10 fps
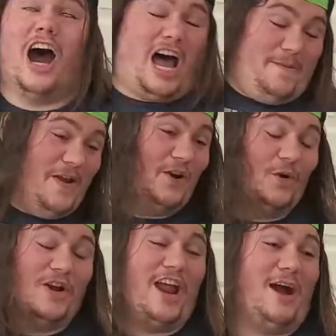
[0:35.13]
I'm here to
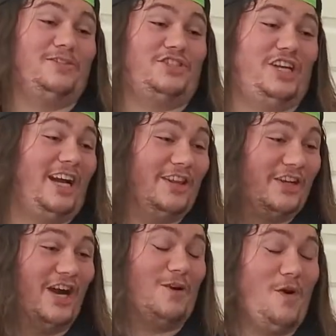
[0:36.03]
announce Shot the
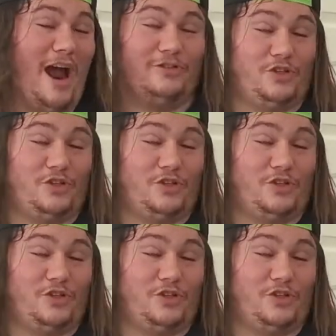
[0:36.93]
Gut Round